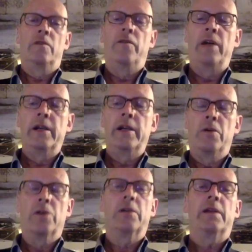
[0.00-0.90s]
very
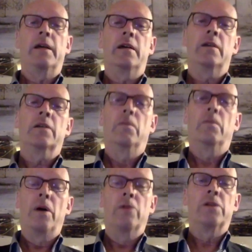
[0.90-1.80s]
important
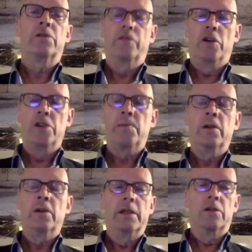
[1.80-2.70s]
components of the
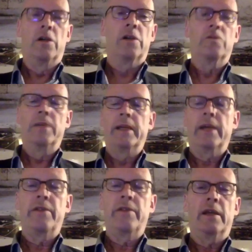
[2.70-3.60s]
hospital in order to make
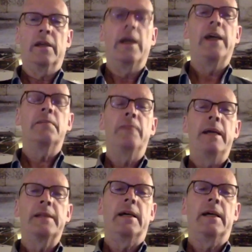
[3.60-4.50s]
everything as
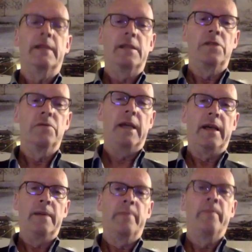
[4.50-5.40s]
bedside as you
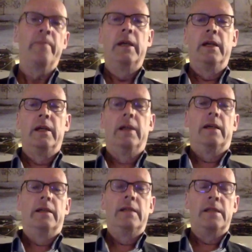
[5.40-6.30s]
can.
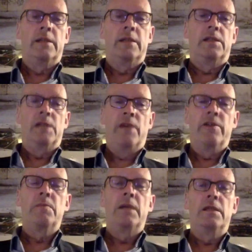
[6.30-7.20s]
This is
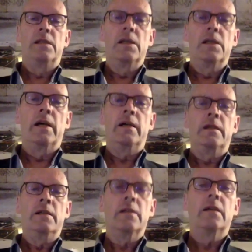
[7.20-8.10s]
evidence-based
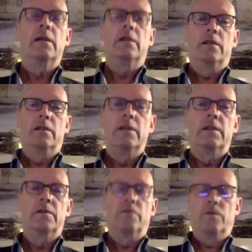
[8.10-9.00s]
design. It